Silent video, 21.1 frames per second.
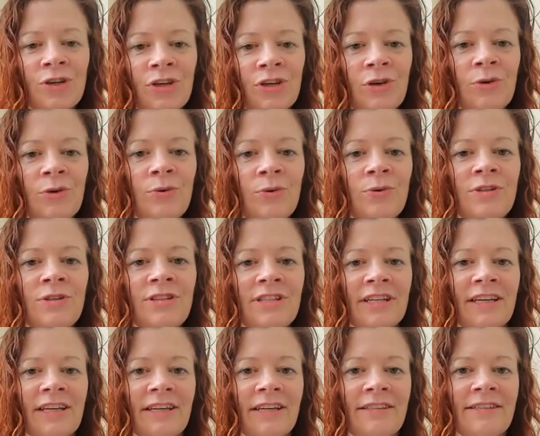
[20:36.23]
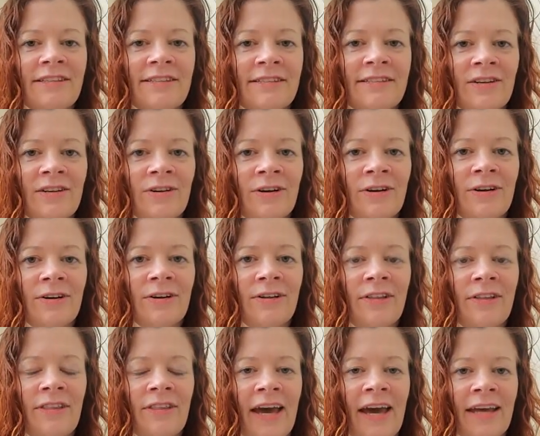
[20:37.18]
cued to consider
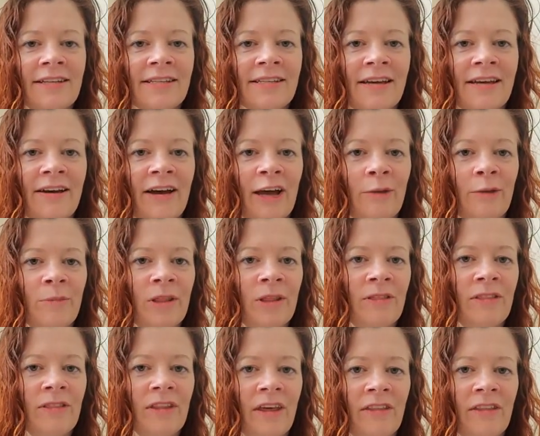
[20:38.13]
that time,